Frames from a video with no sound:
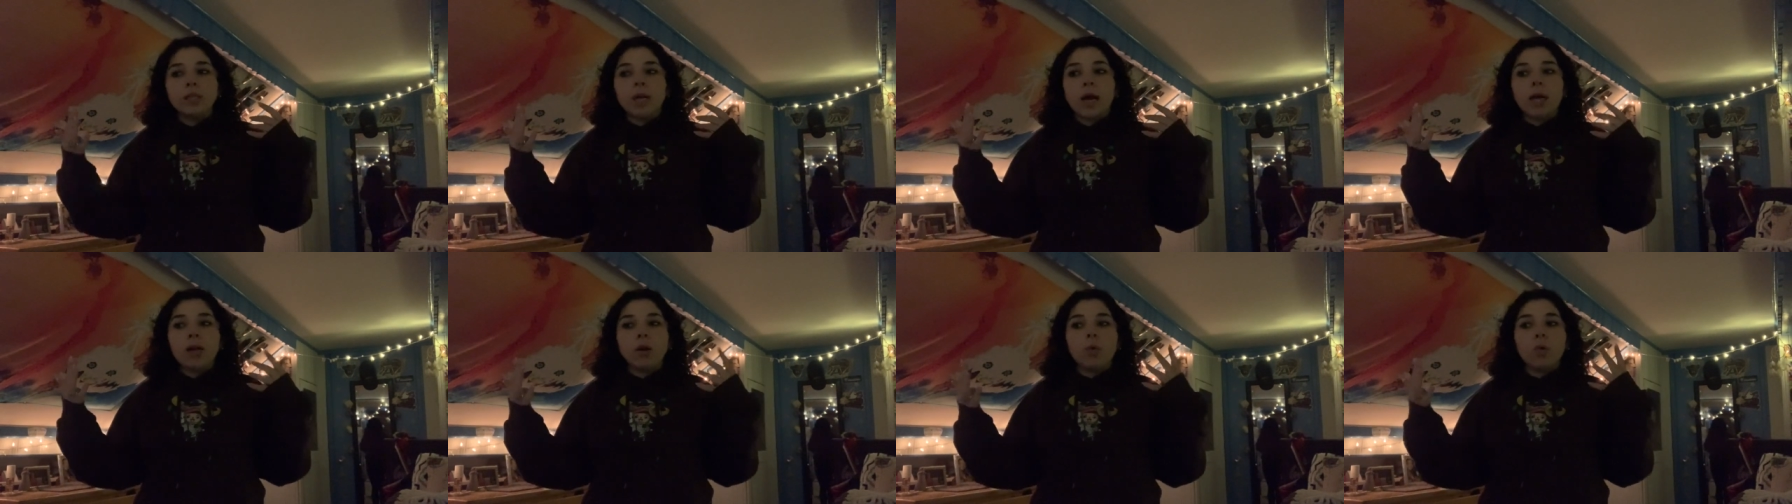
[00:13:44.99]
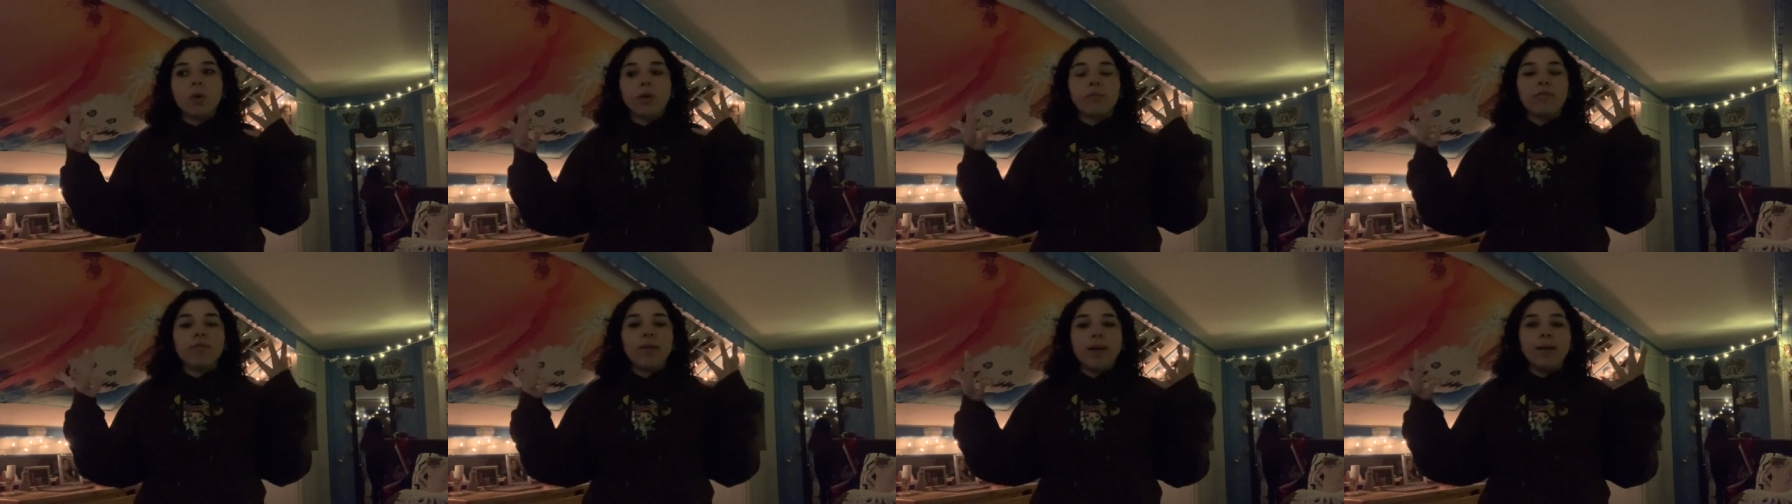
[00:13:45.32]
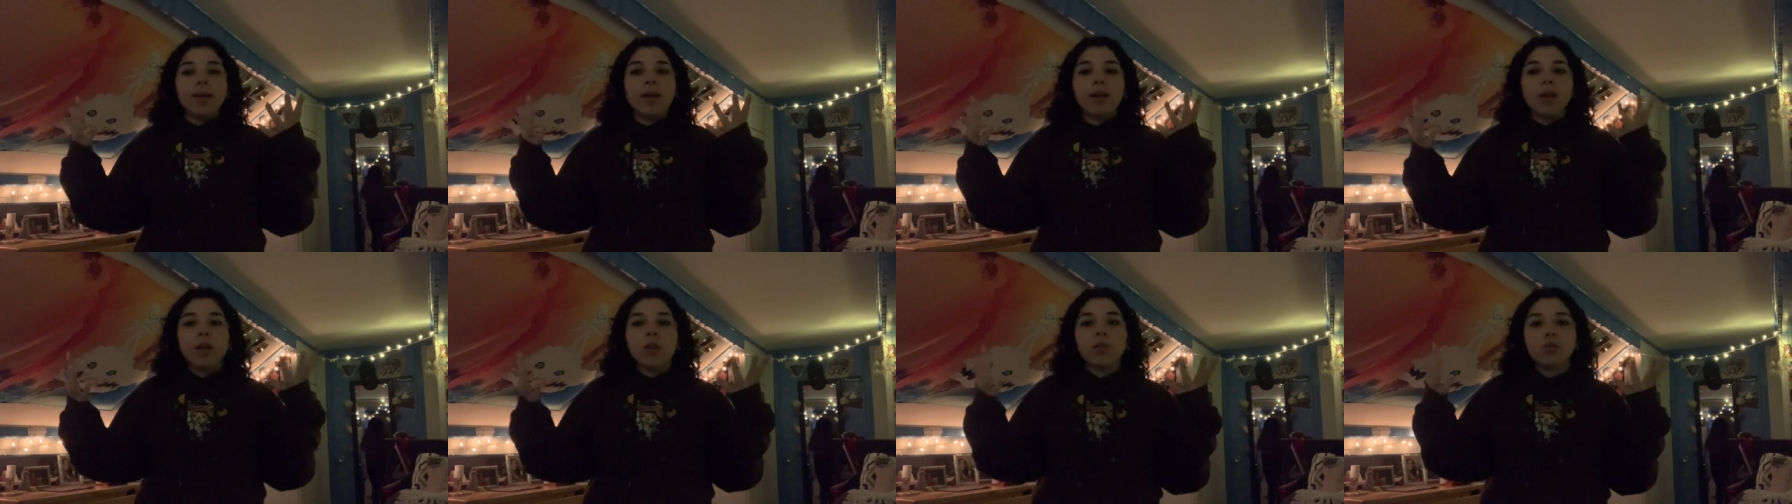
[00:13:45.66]
I don't want to find
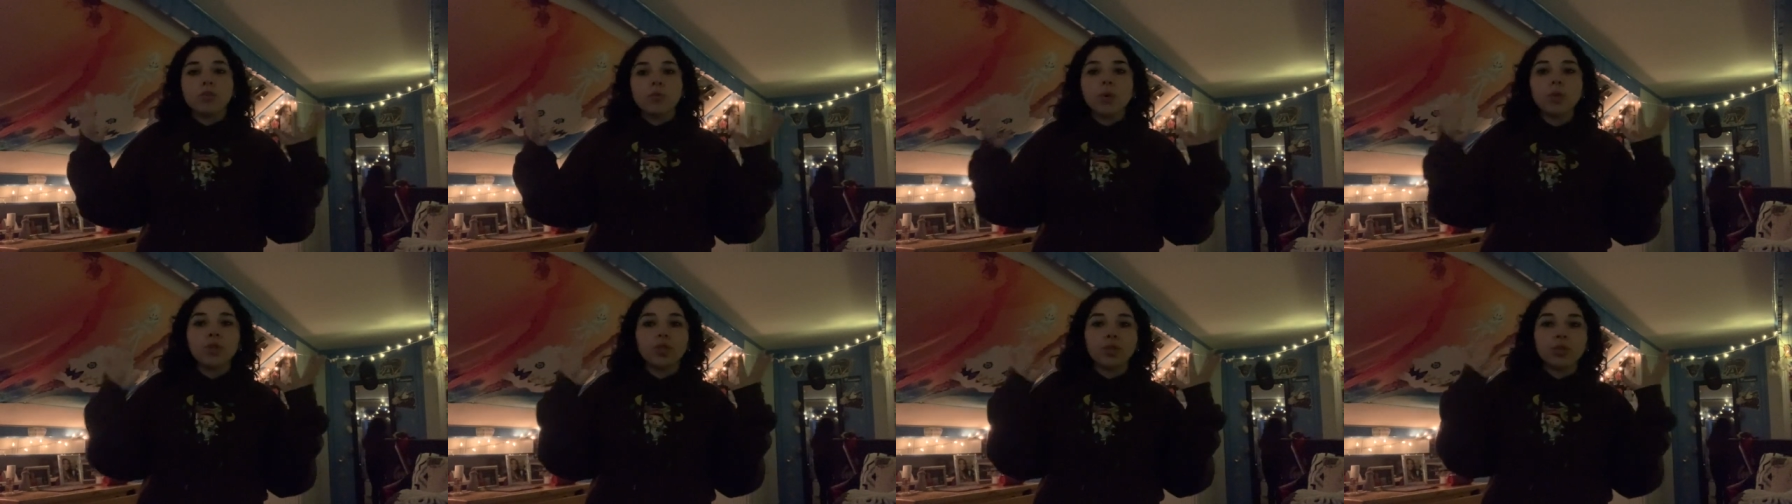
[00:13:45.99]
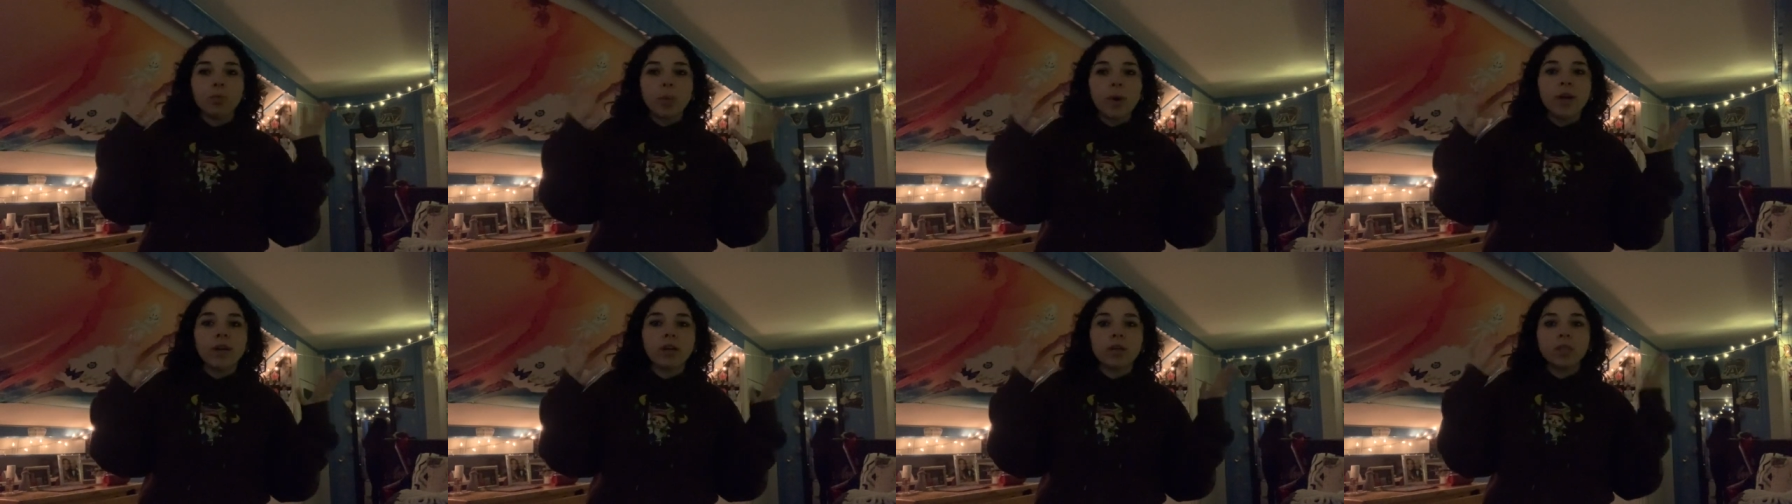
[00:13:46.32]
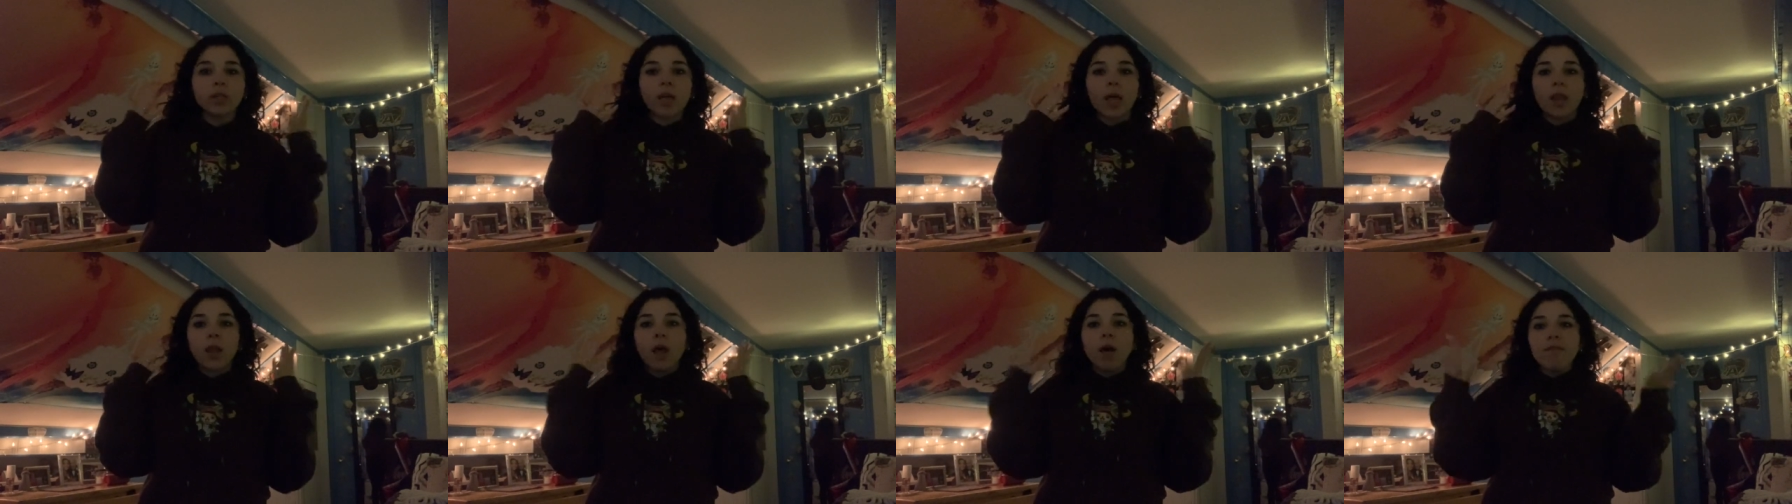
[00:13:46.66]
another sweatshirt to wear because
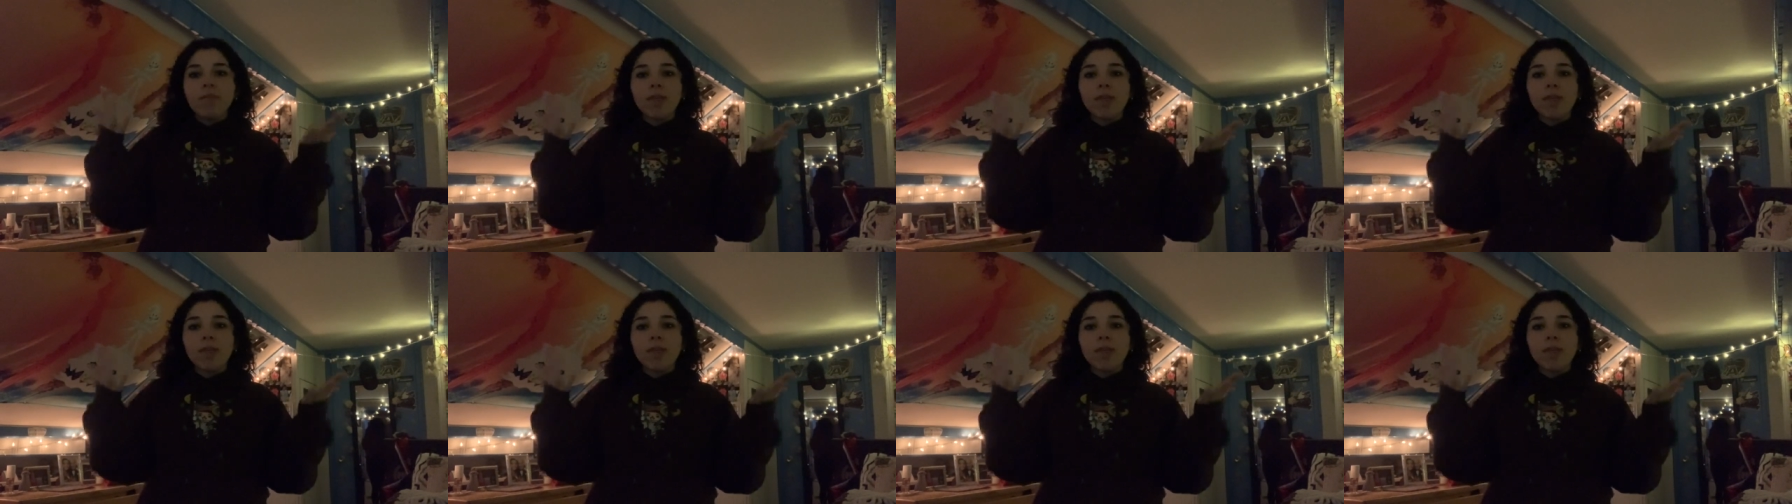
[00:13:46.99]
I love